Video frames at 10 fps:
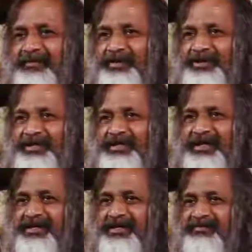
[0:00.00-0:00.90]
morning
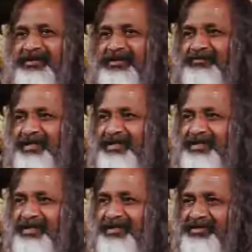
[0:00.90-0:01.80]
and evening
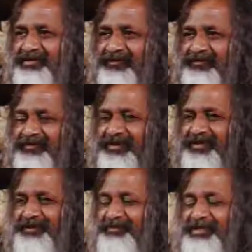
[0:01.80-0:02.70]
meditation,
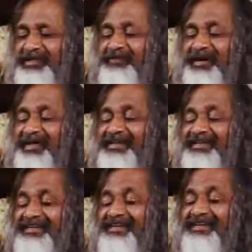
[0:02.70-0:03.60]
dipping the mind
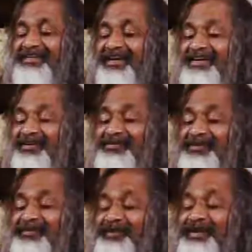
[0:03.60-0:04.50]
in that color of
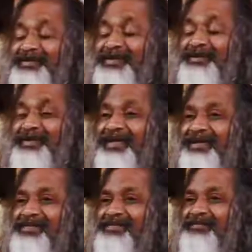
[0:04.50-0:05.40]
unbounded
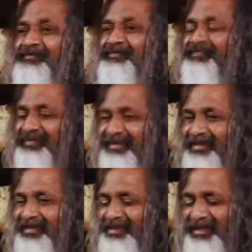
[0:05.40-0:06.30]
awareness,
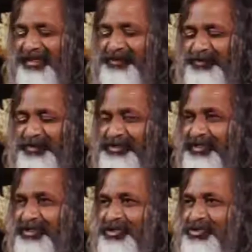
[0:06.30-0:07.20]

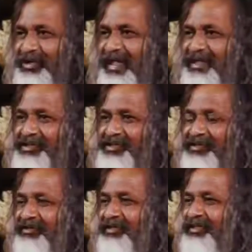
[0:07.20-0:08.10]
exposing it to
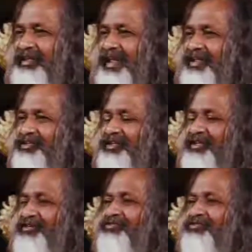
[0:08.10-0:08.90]
action. In action it